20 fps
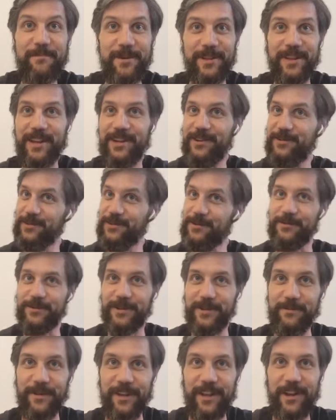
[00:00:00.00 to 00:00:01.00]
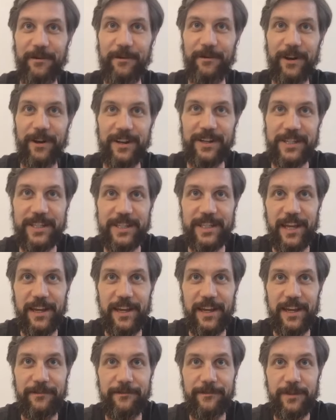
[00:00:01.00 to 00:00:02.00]
but then you talk to them and they realize
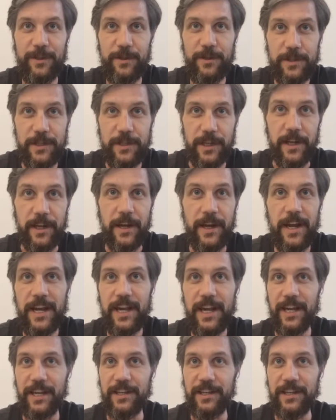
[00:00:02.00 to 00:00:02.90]
they've used it.